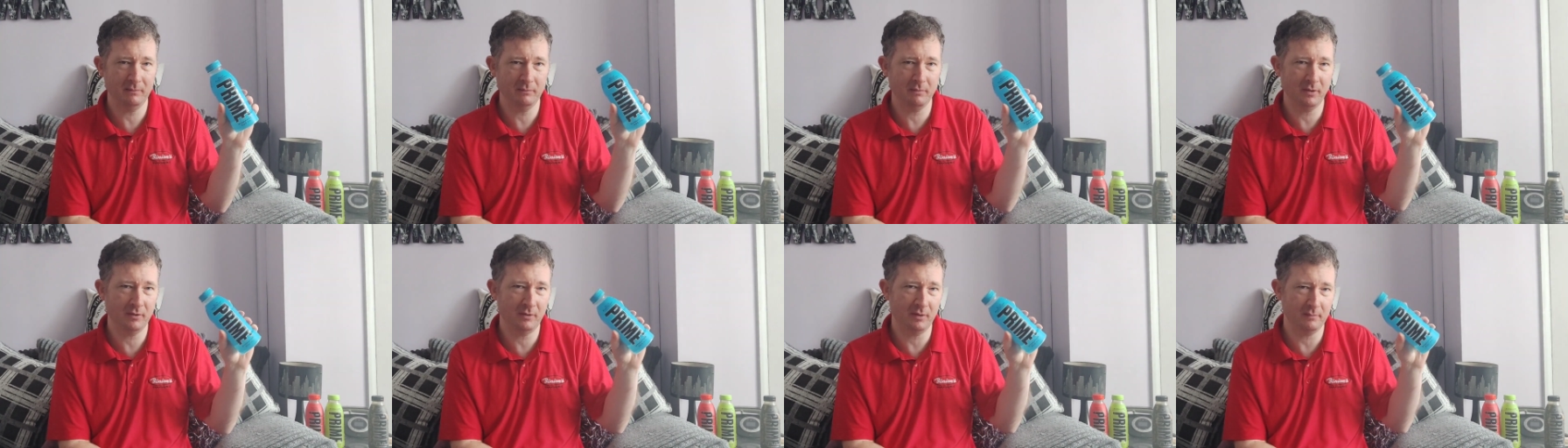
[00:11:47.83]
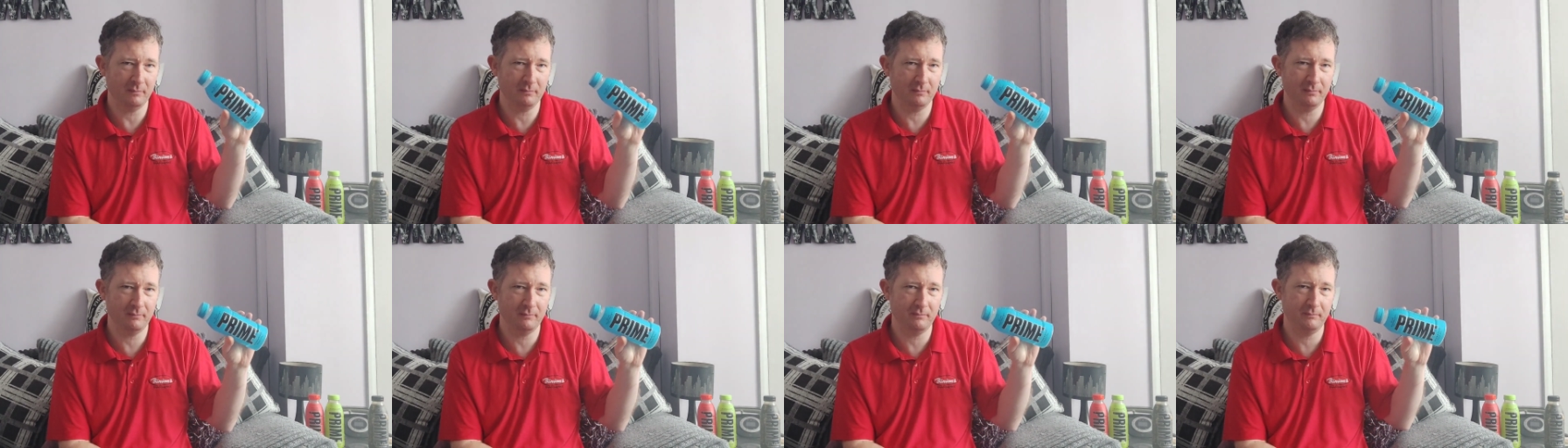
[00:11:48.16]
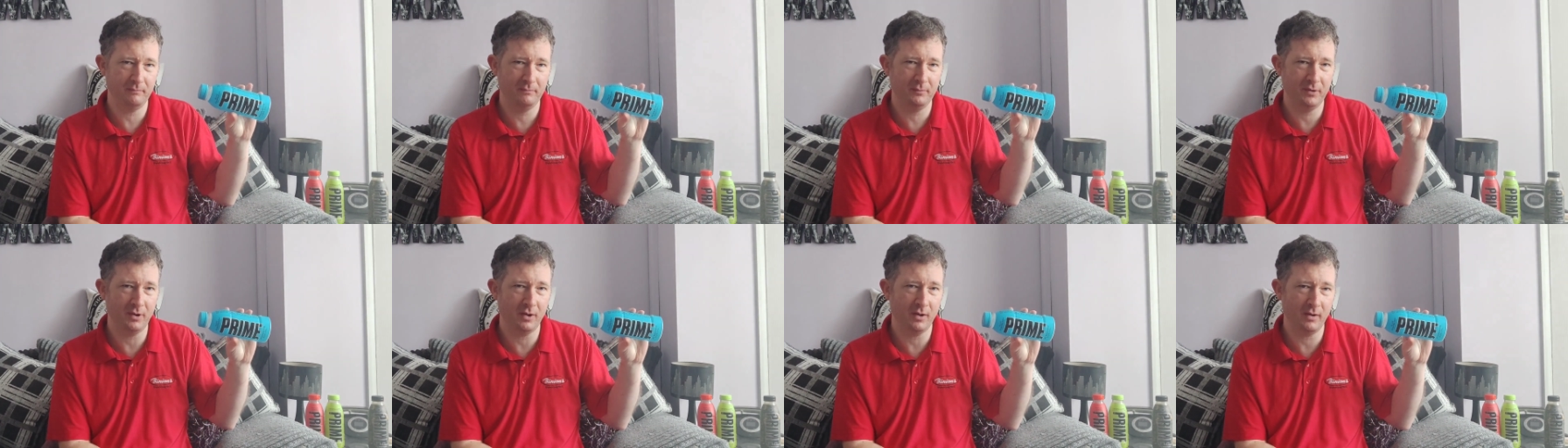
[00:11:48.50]
Why not
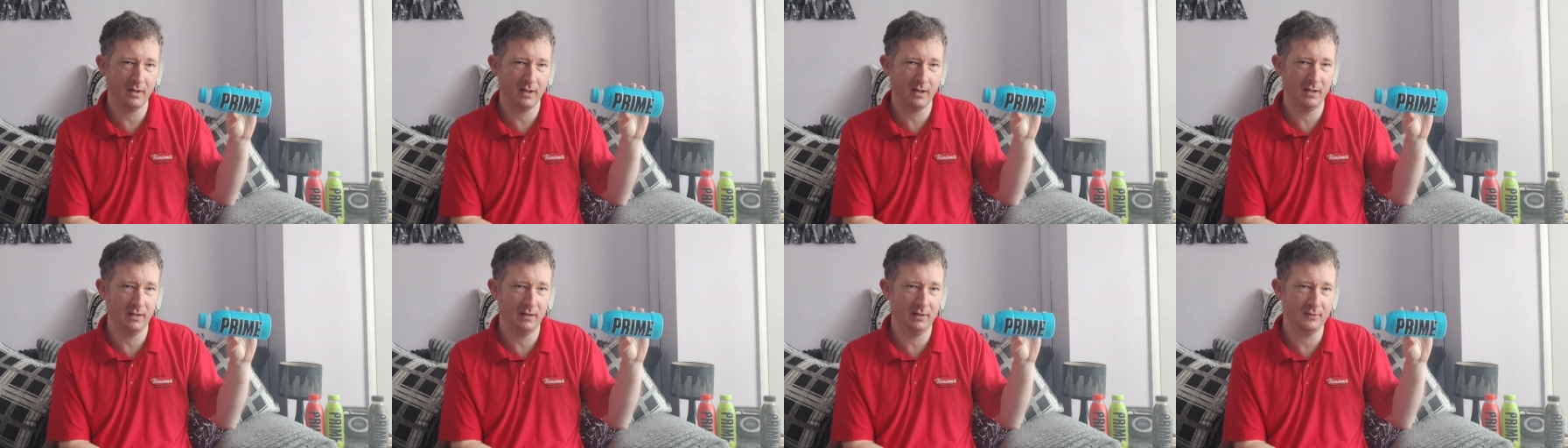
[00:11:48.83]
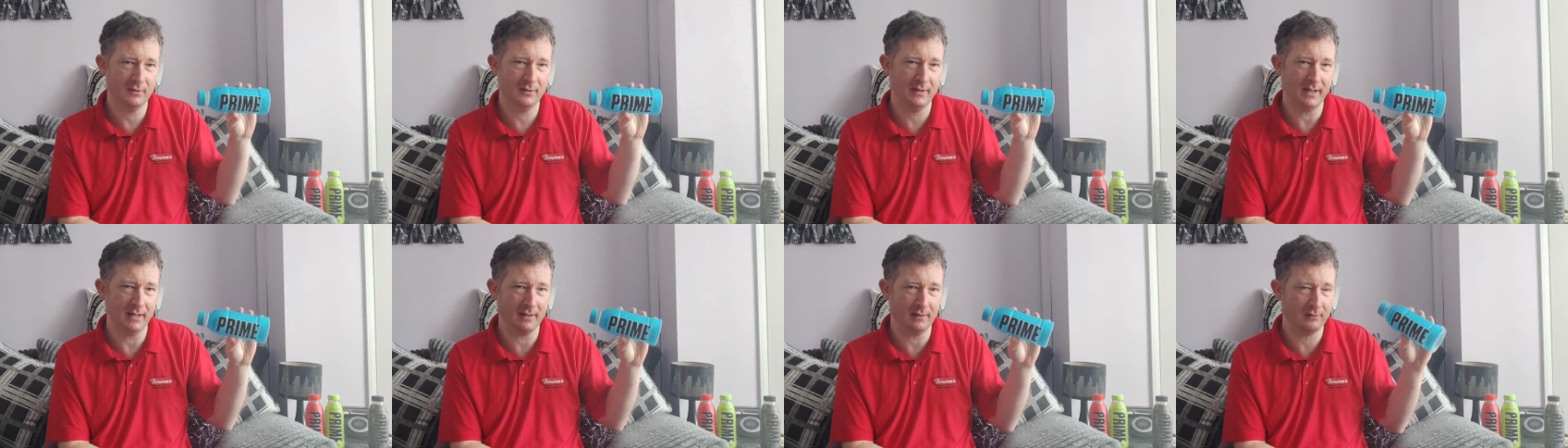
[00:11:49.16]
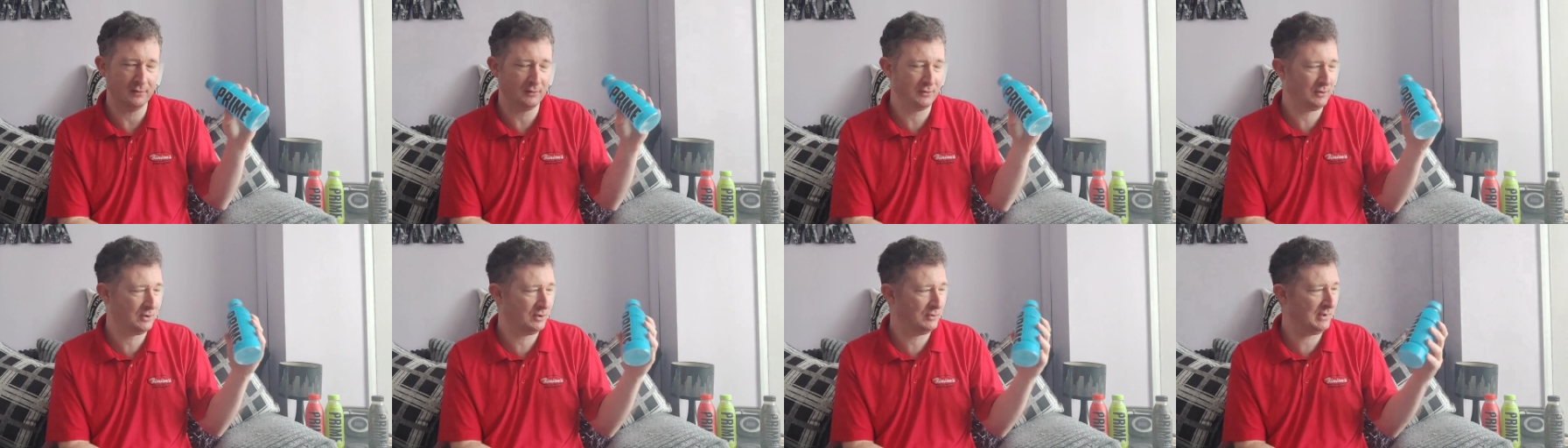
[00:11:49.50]
target young
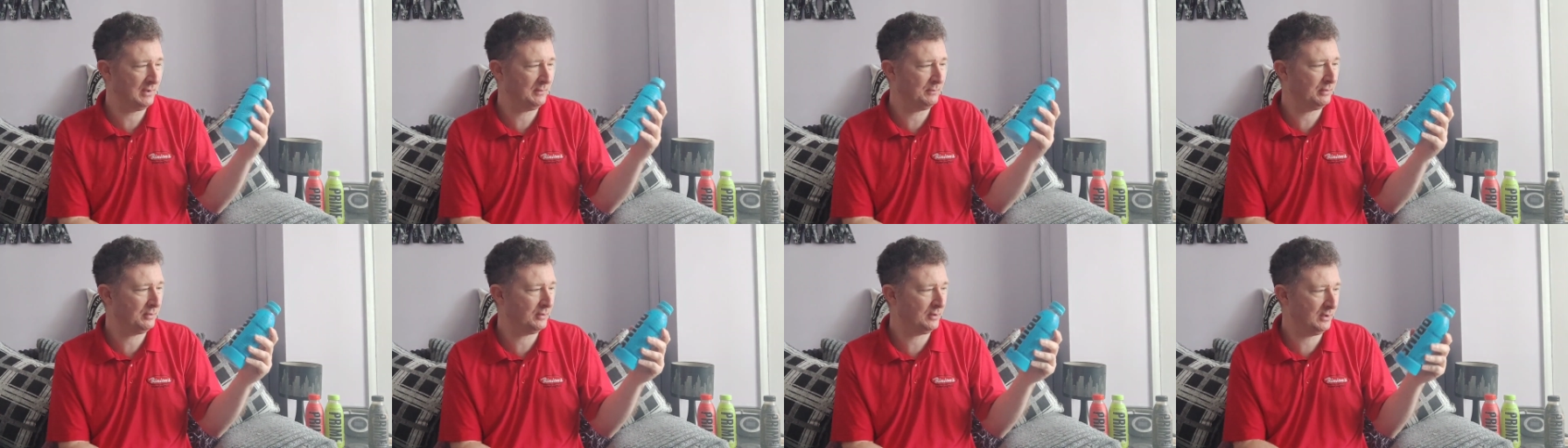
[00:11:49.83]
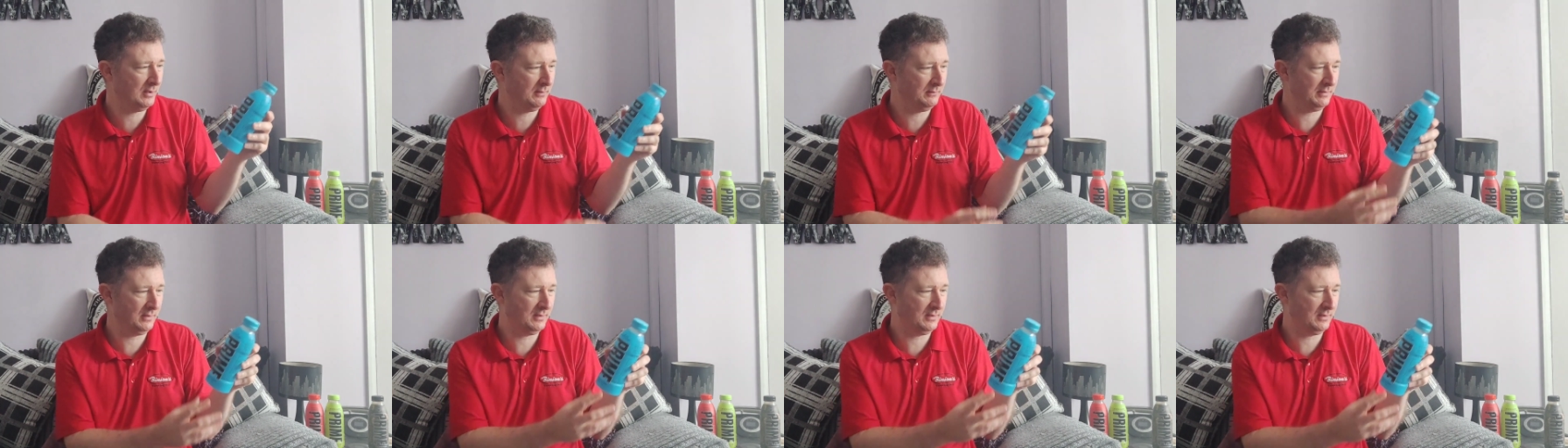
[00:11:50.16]
adults who drink Prime,